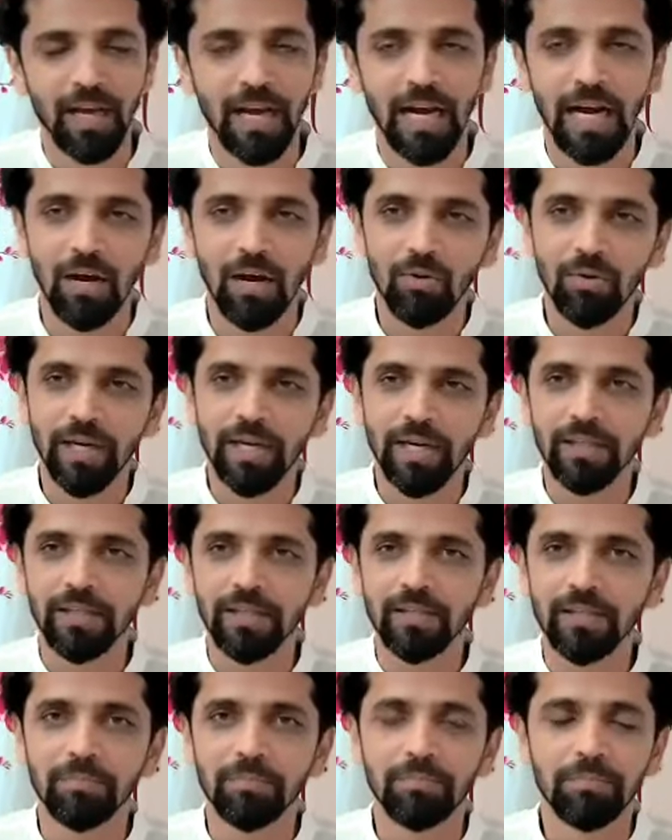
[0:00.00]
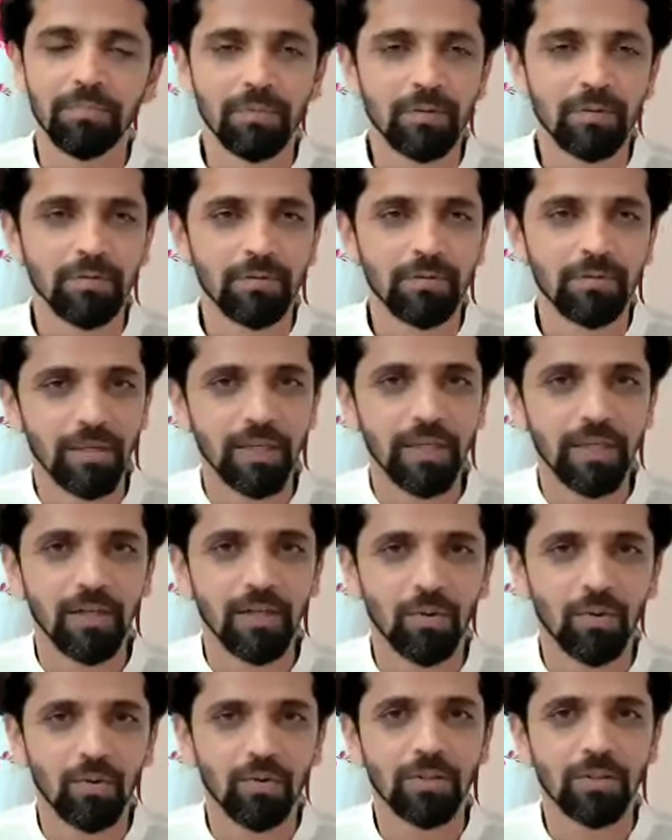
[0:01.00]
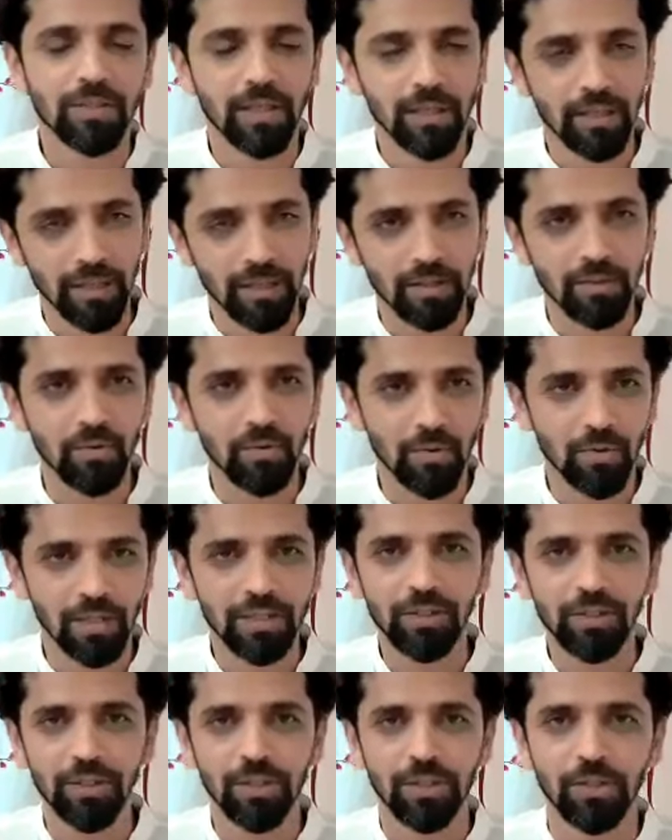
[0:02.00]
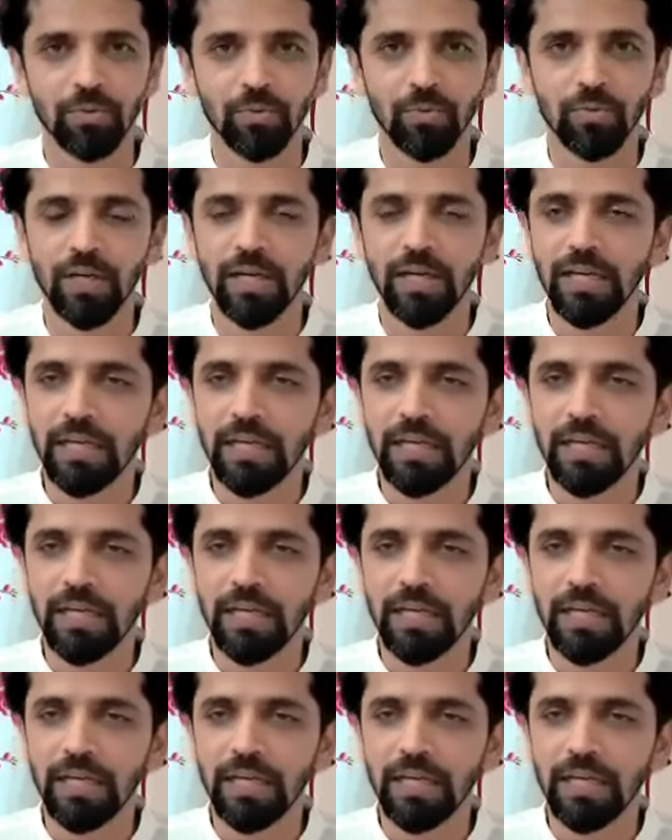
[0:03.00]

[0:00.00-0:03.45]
How can these three roles, and then you continue,